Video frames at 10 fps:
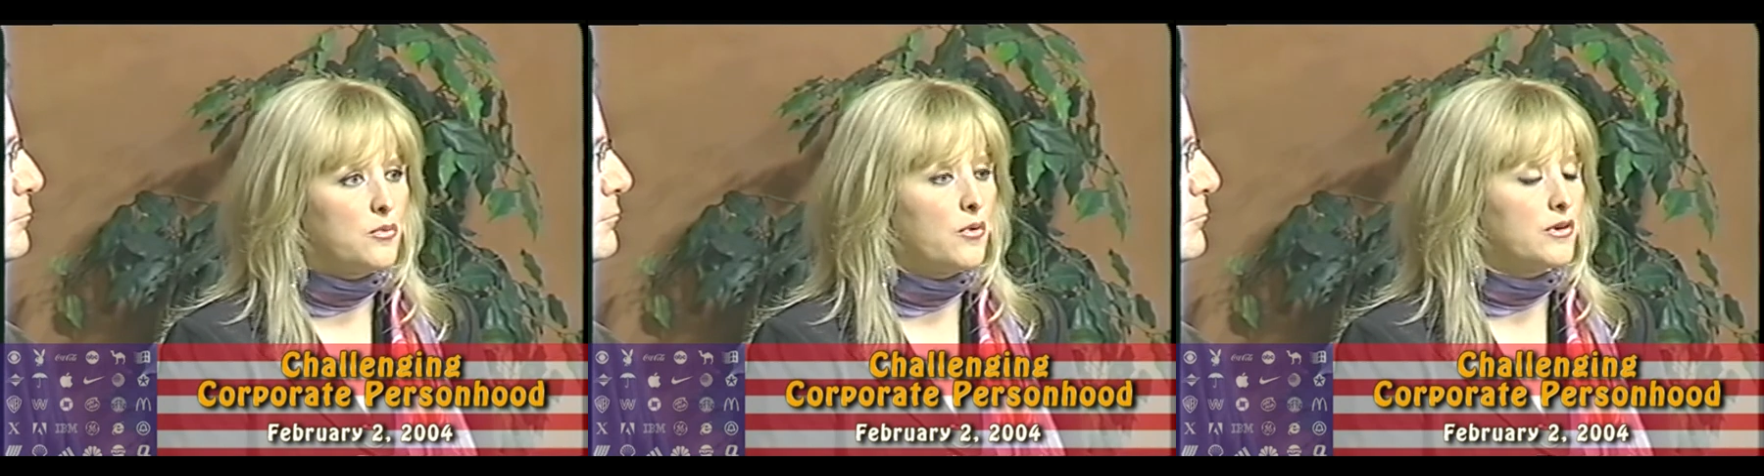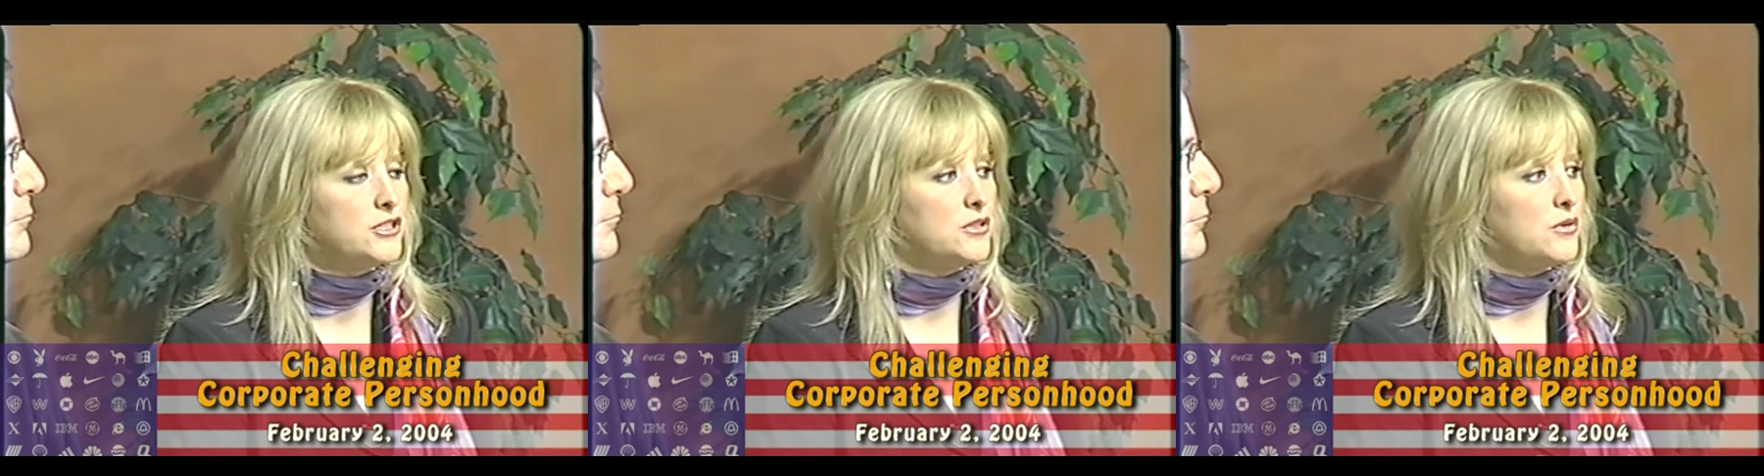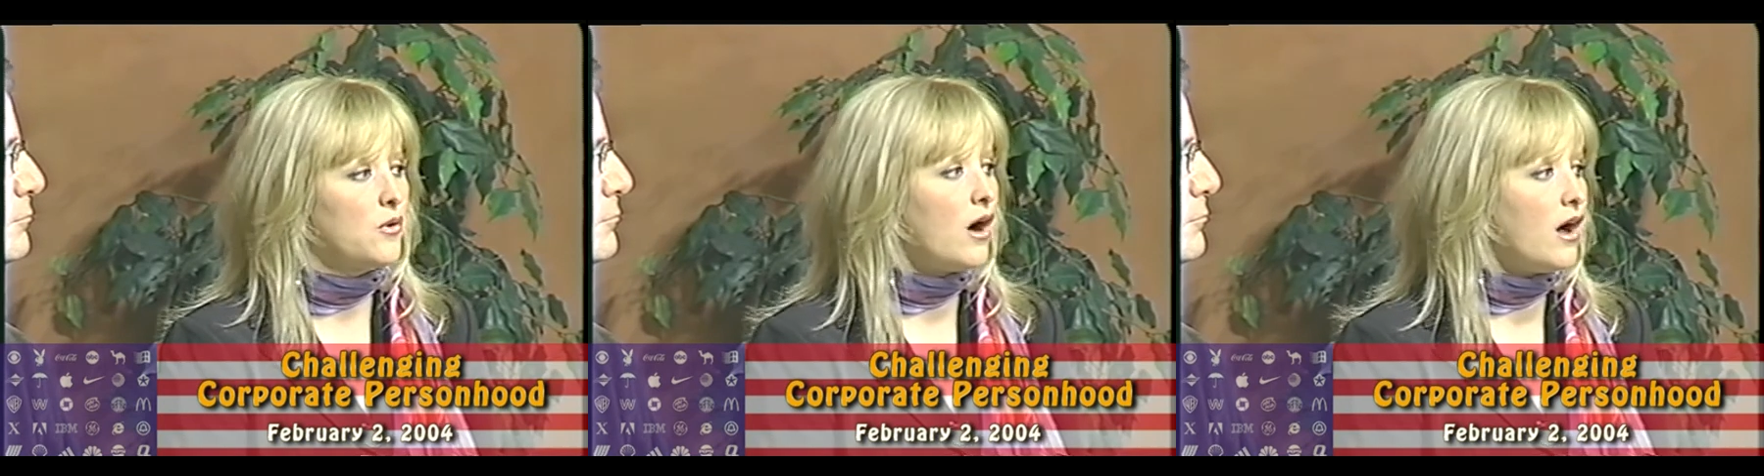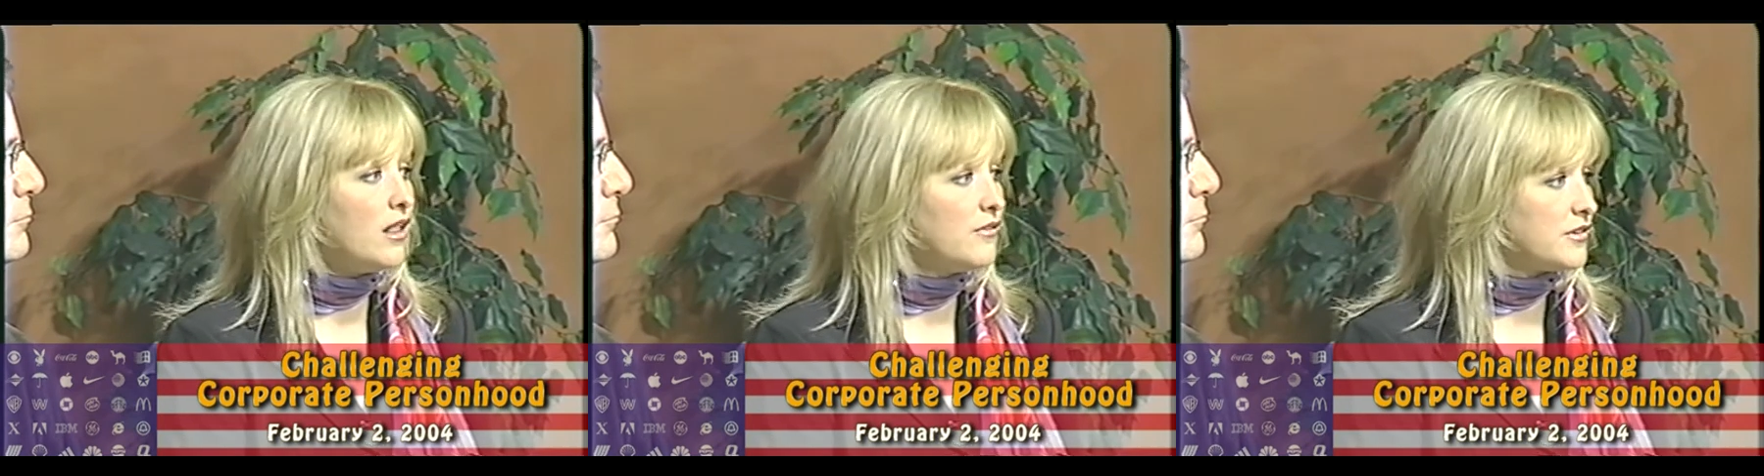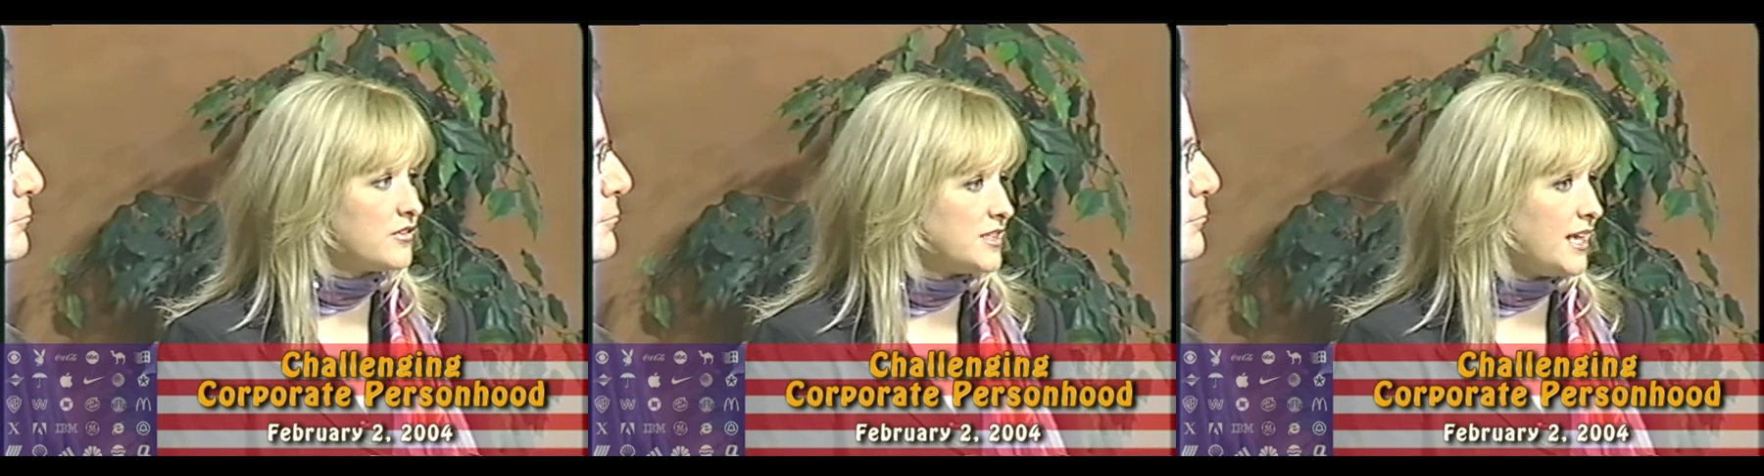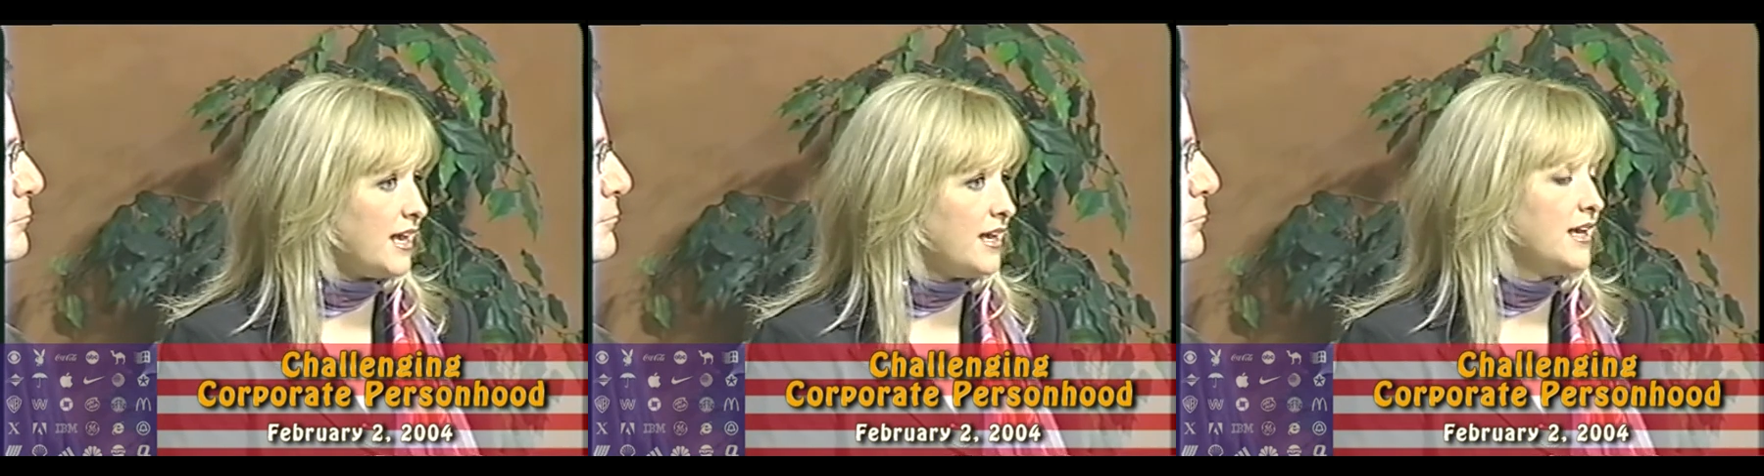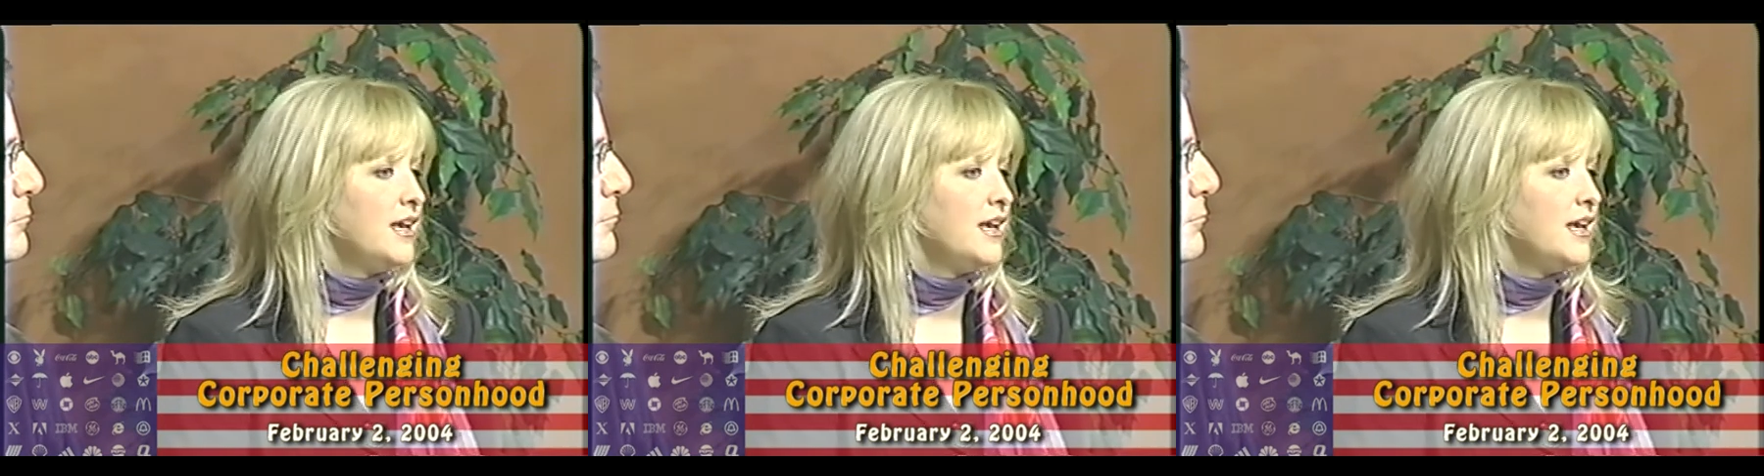important to all of us today.